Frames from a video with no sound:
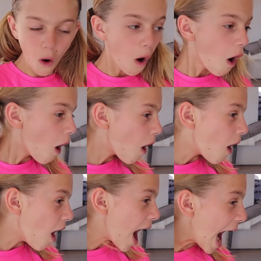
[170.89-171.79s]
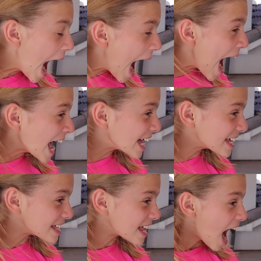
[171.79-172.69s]

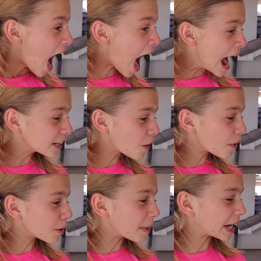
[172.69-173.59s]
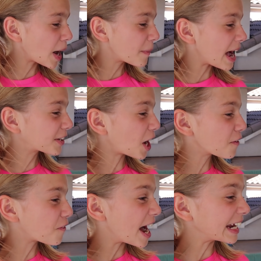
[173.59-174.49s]
As I know it'll make our
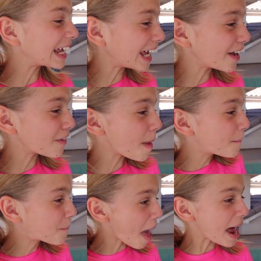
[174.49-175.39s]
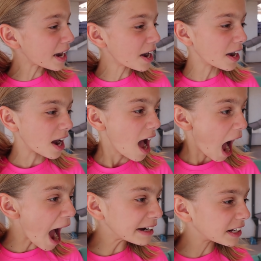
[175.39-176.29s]
backyard fun even better!
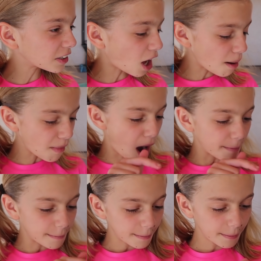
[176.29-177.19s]
I need to call Mom.